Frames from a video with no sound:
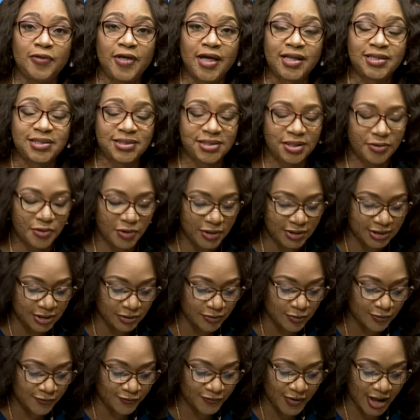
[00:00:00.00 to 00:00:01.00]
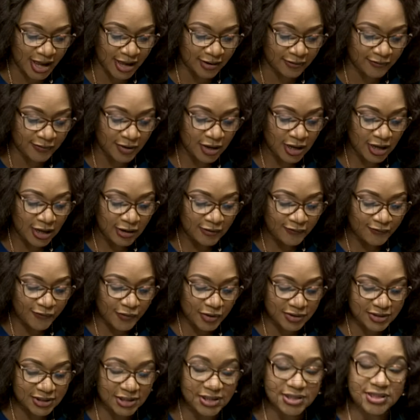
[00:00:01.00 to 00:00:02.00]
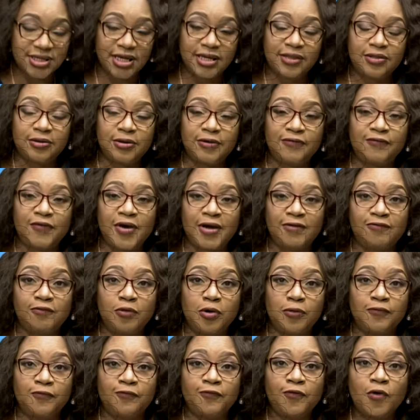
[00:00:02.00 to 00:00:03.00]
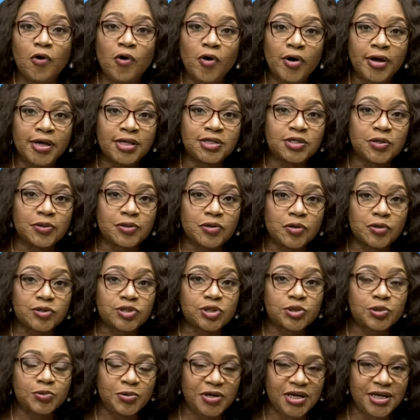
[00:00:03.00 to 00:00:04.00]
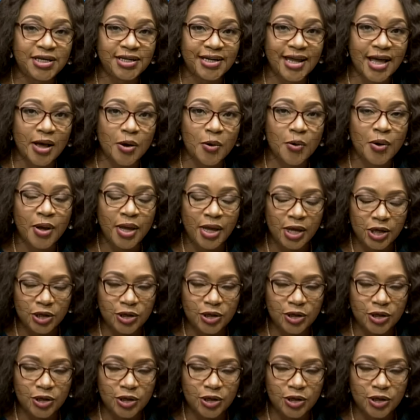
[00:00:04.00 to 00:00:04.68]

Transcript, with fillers: That's zero eight zero five, four six eight, three five one four. It's on your screen now.